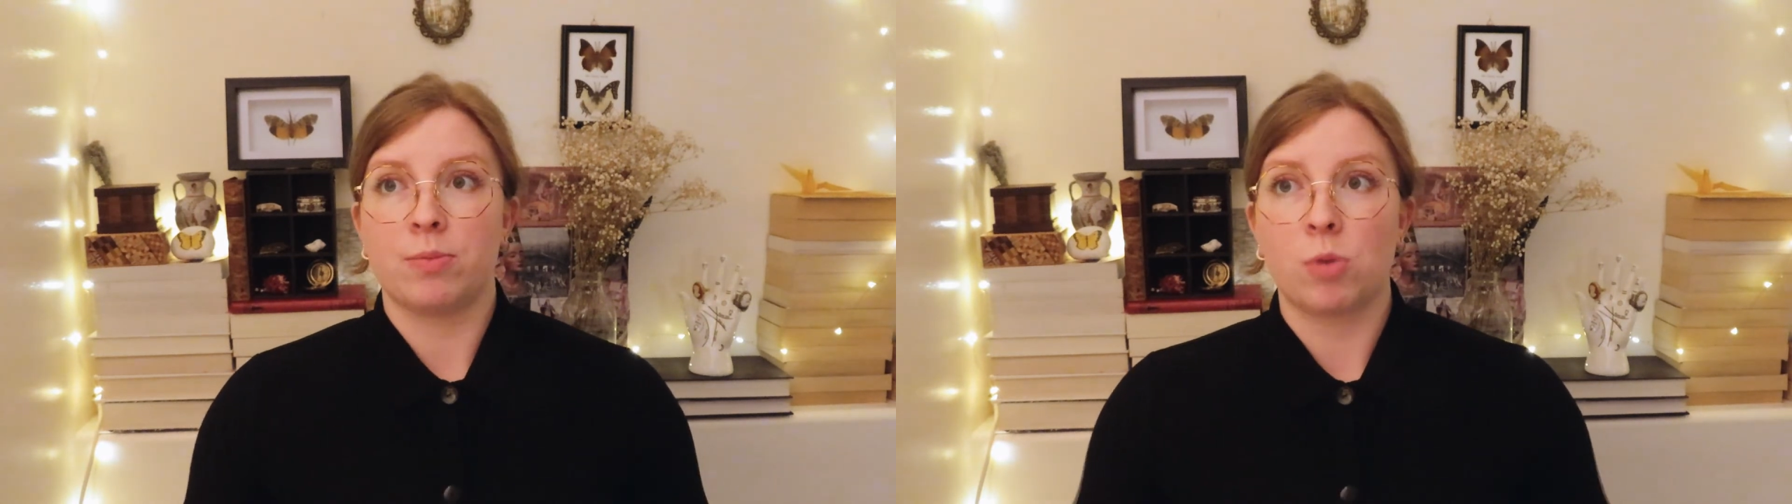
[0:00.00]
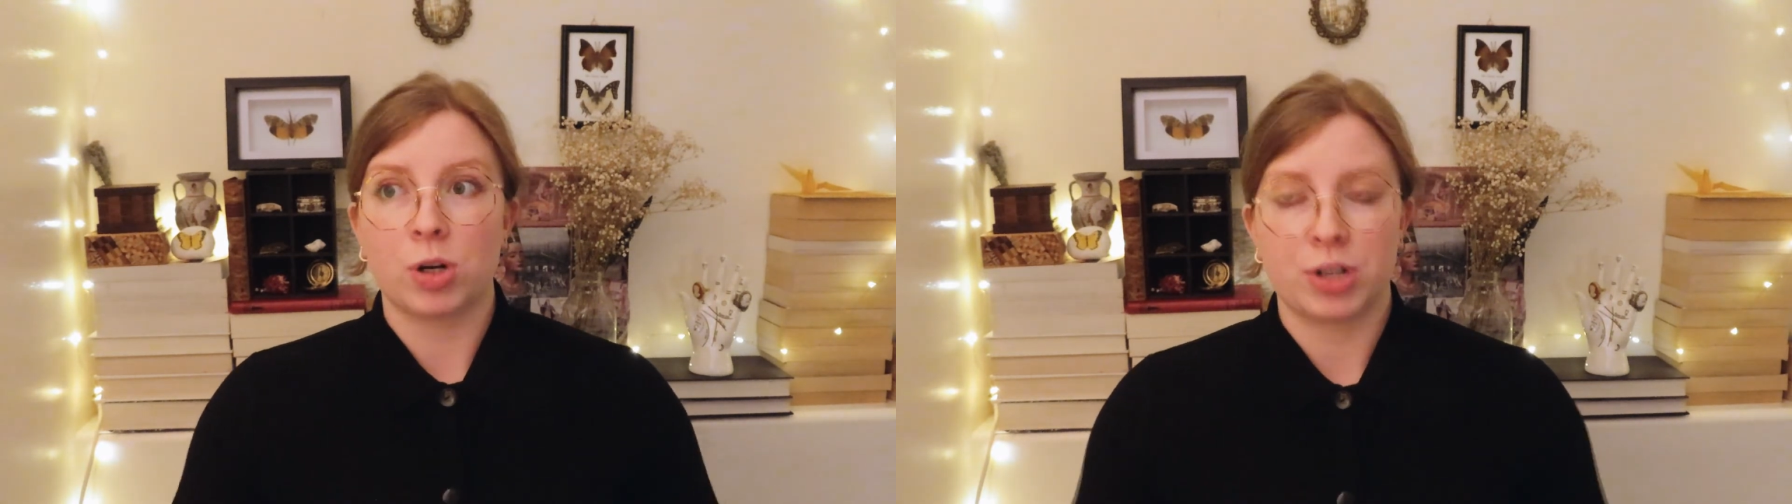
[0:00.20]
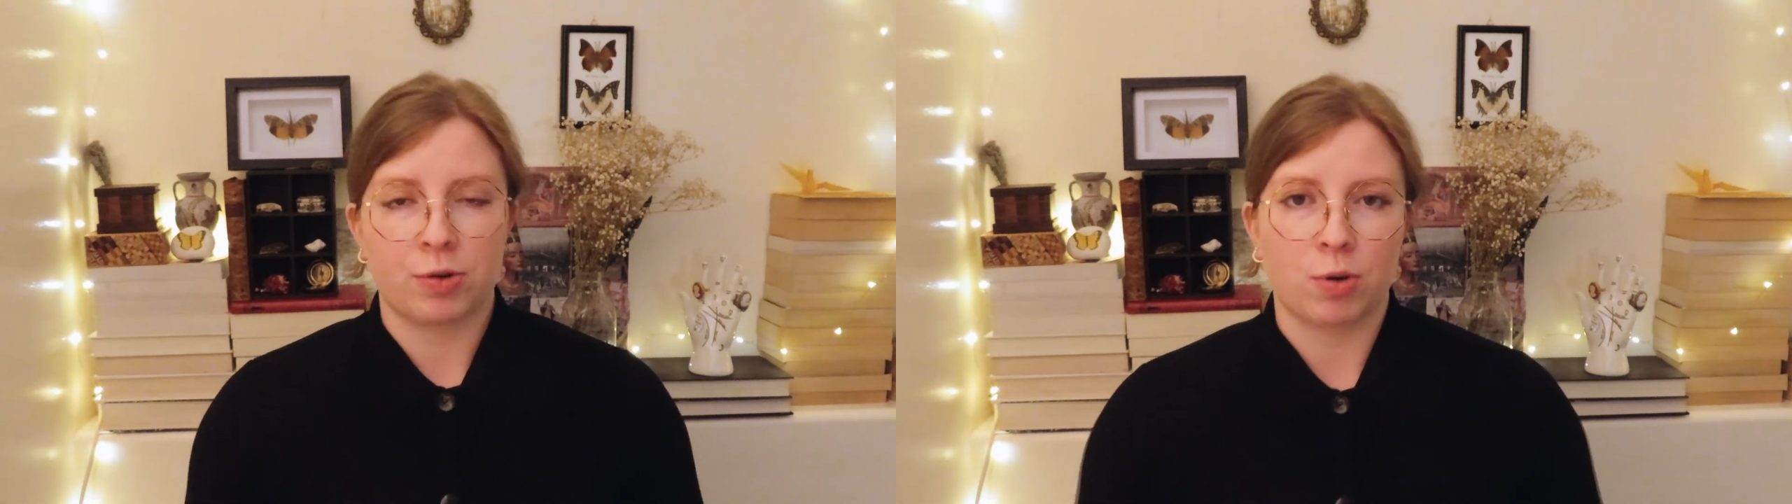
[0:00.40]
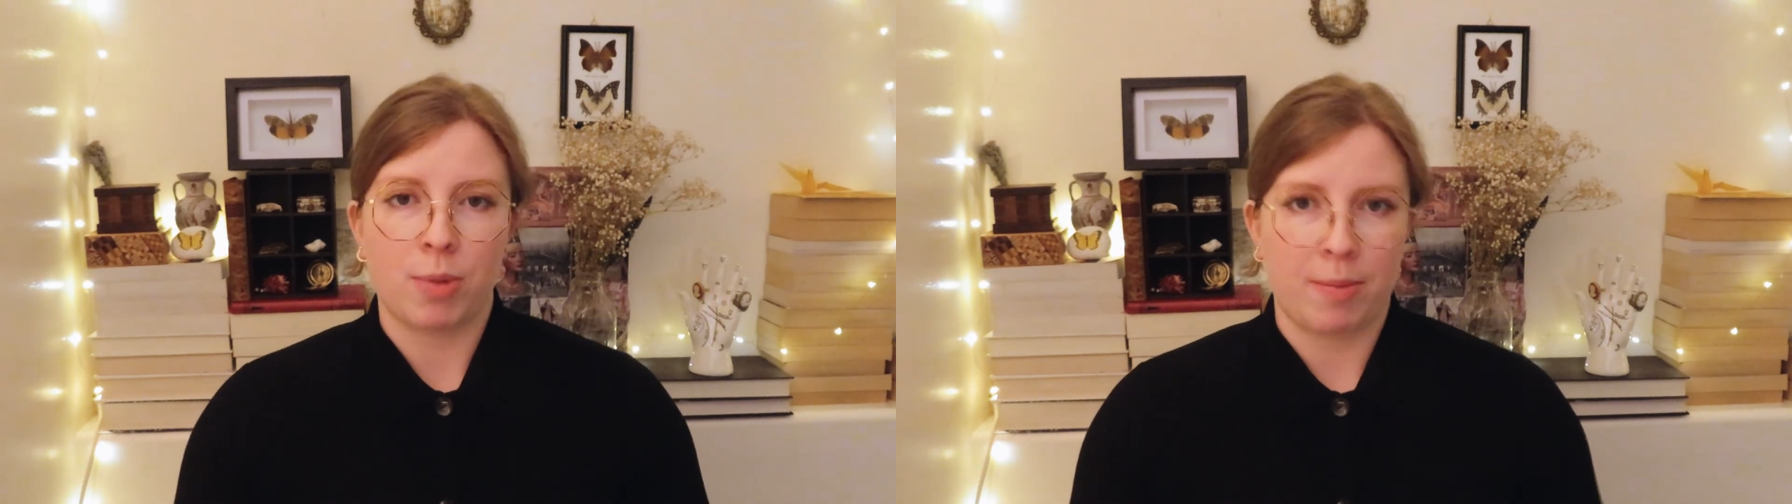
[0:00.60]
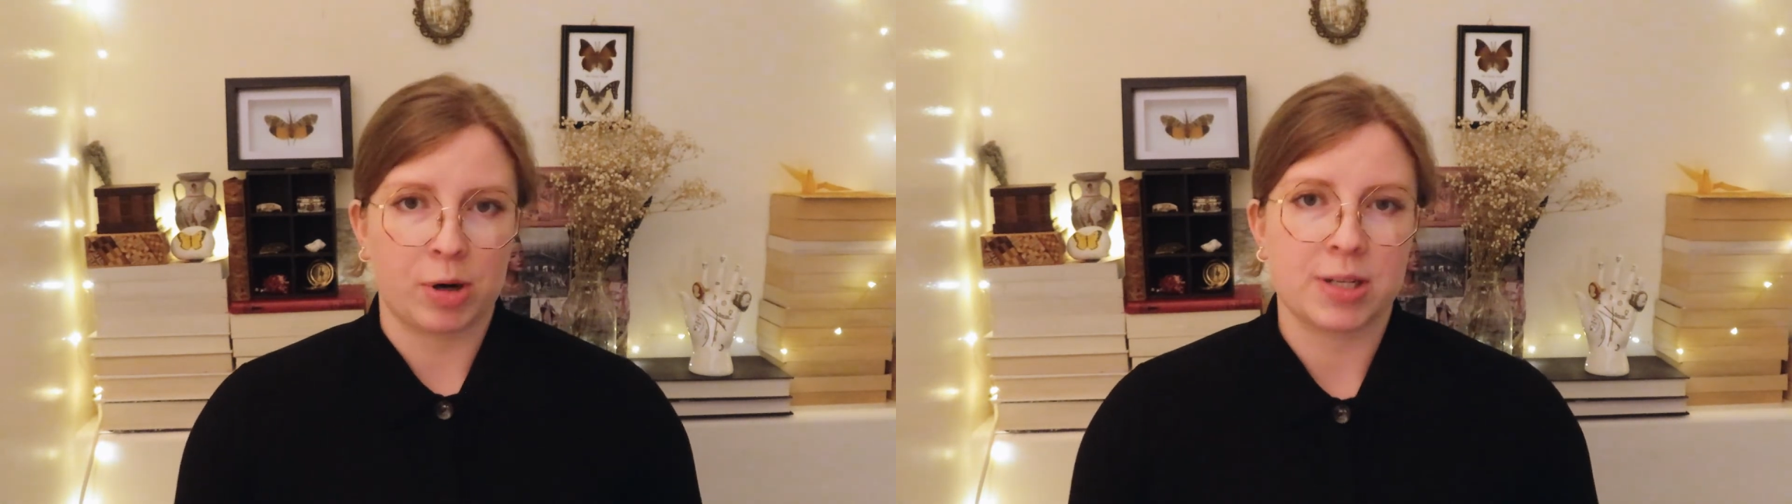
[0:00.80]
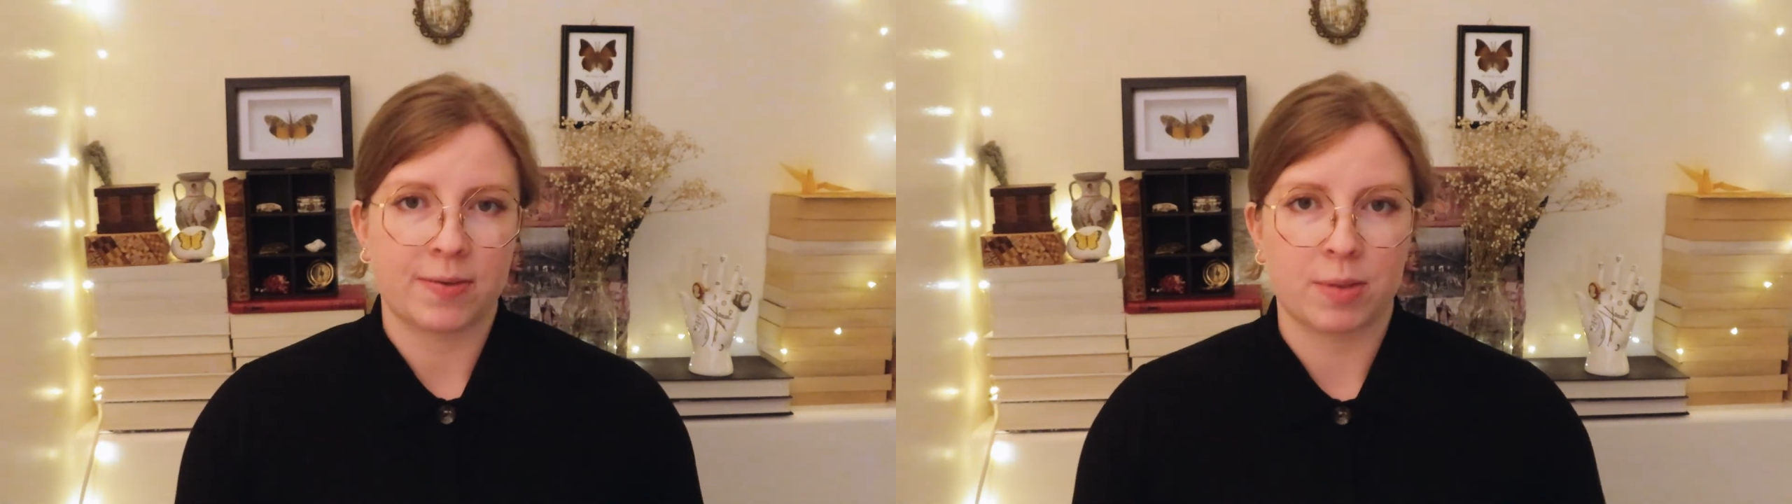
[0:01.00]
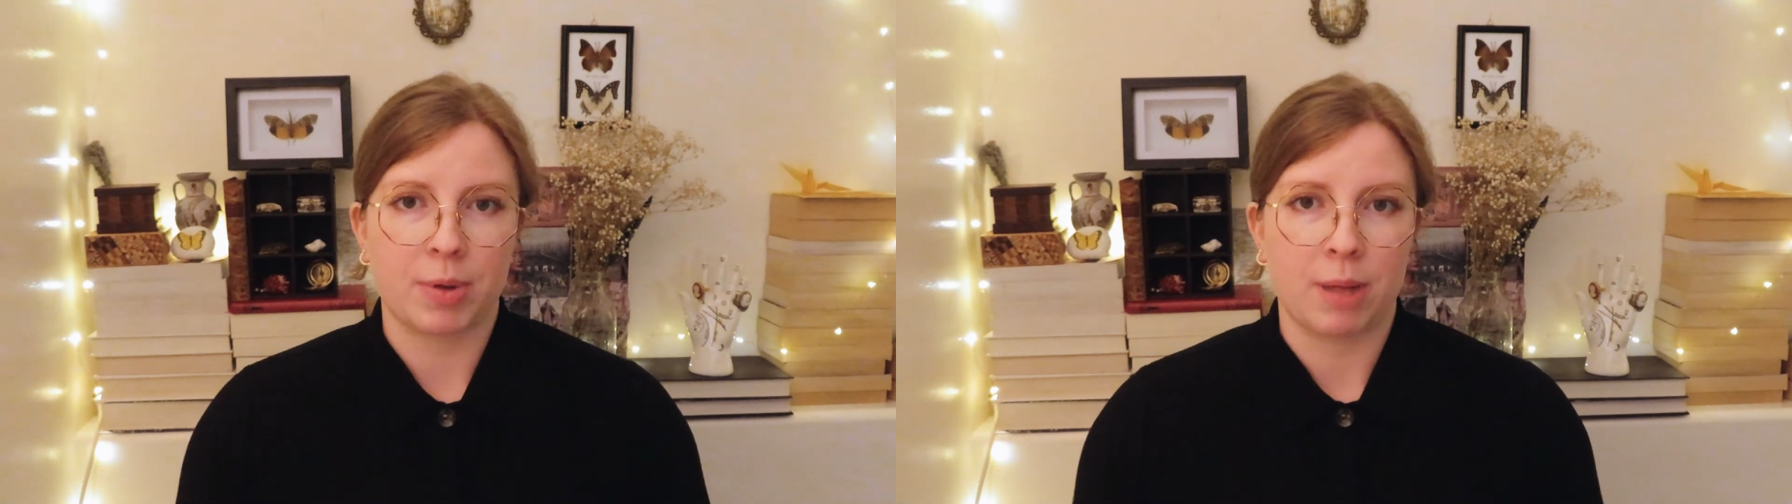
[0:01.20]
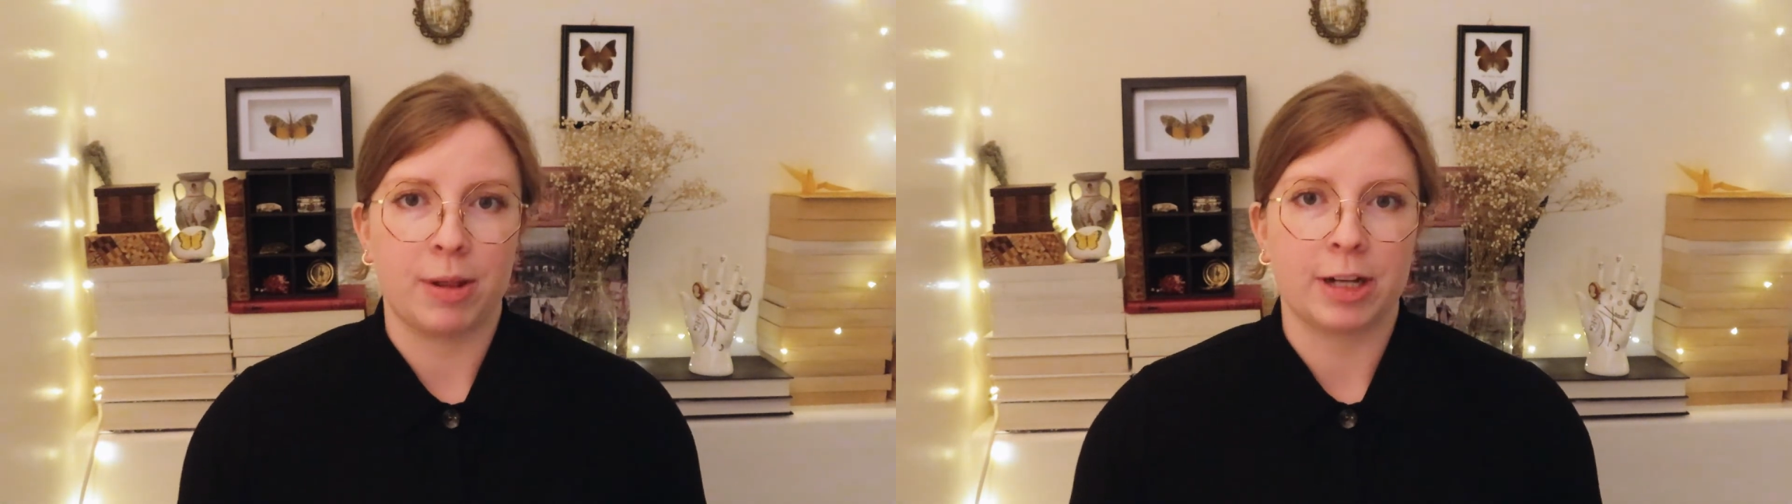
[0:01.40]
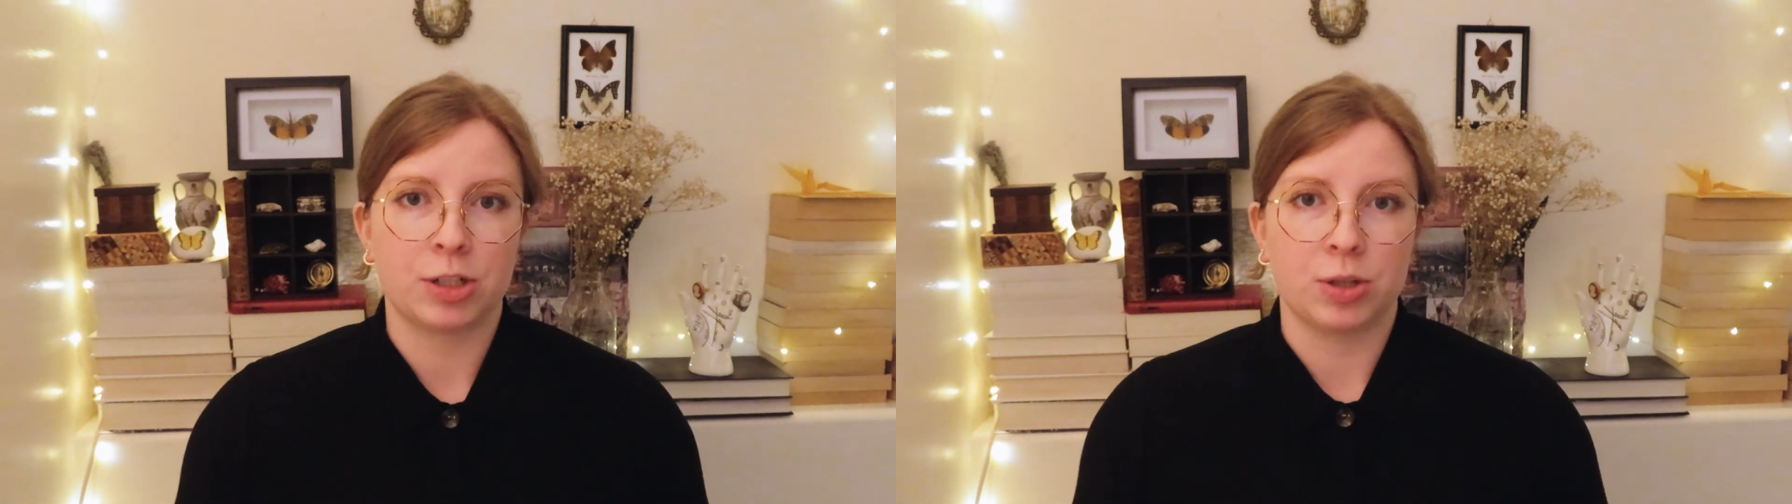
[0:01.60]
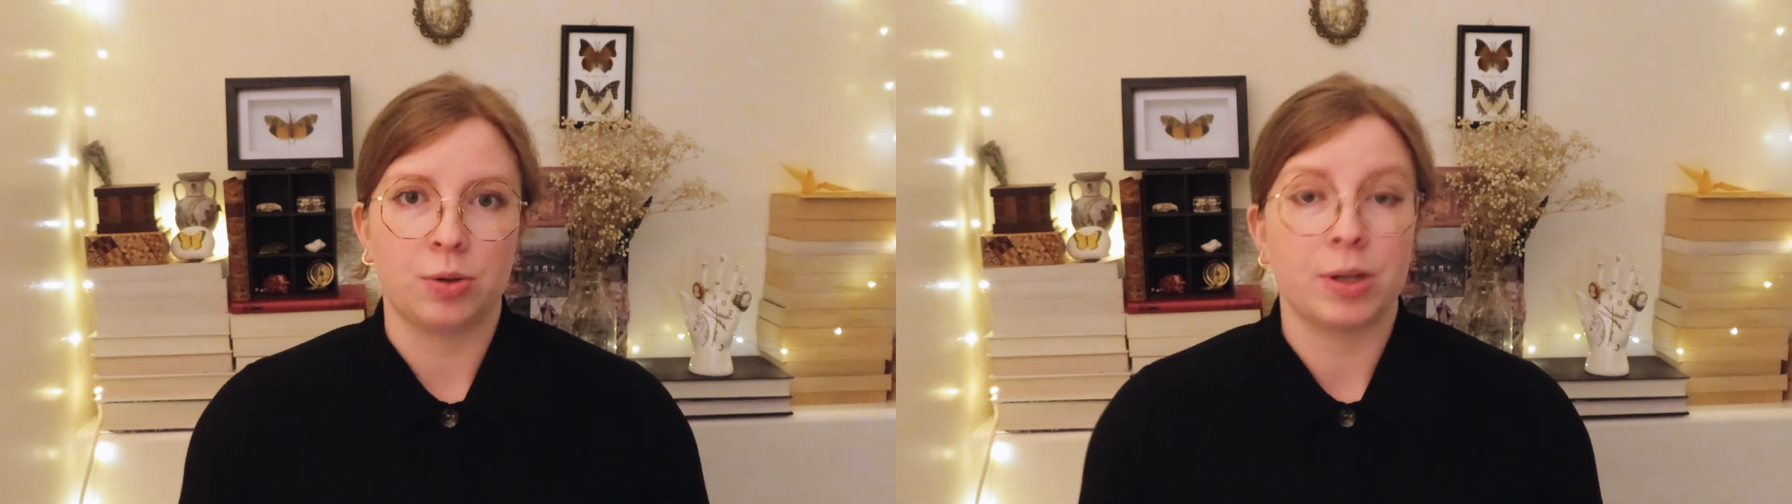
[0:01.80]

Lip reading: more general members of the public to